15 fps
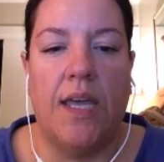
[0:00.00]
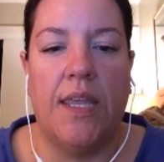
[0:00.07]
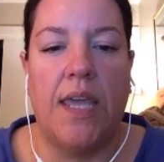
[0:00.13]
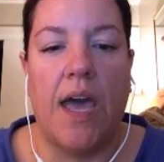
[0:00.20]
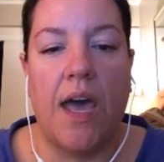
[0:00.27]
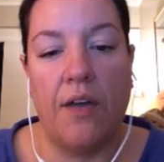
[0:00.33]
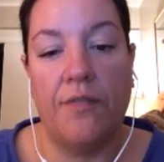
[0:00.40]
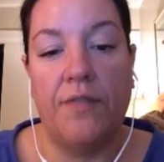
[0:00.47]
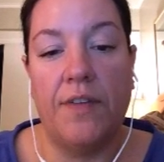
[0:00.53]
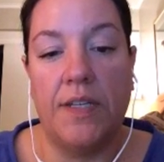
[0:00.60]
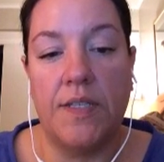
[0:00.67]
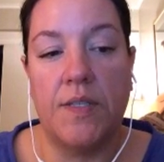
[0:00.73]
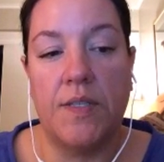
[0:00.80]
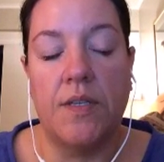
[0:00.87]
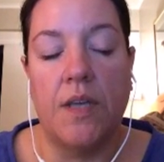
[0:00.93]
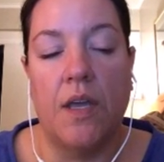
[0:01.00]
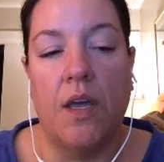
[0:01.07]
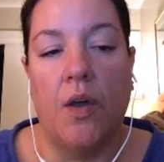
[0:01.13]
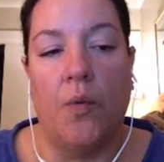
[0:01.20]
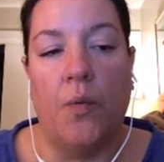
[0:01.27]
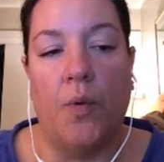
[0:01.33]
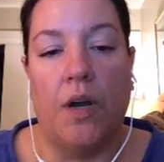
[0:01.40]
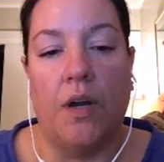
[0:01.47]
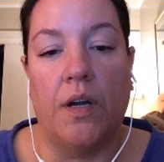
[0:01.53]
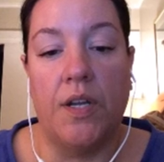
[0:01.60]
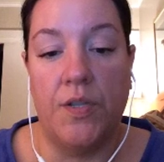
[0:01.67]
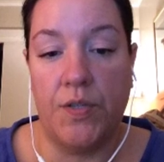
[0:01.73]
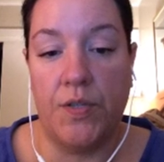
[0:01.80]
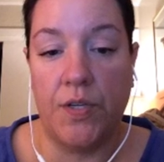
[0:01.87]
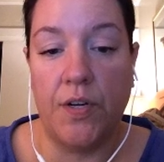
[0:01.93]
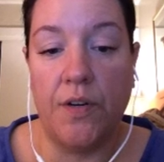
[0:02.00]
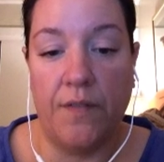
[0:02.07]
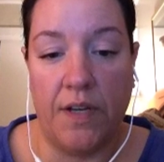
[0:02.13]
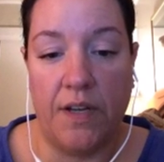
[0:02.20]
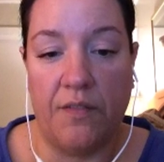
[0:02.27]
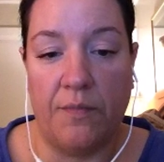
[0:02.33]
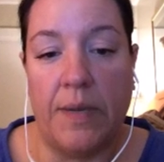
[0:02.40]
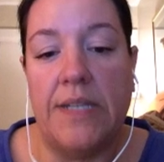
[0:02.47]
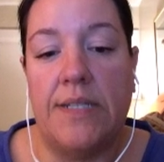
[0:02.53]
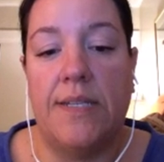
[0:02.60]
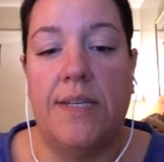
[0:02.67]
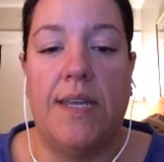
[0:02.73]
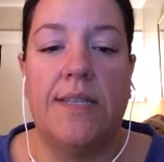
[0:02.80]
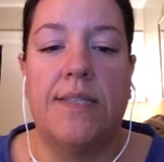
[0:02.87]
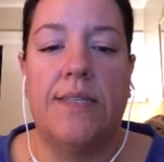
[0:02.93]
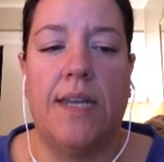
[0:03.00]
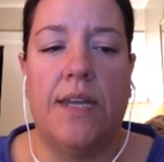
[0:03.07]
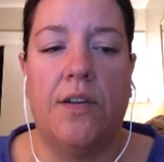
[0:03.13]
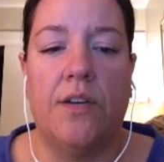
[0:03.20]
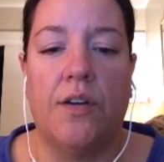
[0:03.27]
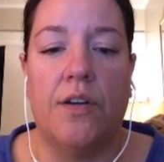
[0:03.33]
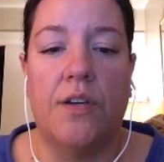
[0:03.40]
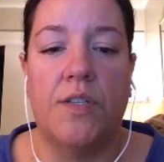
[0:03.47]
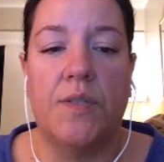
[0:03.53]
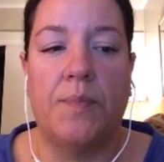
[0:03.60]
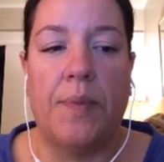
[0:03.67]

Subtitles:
the outfits were conservative by today's standards,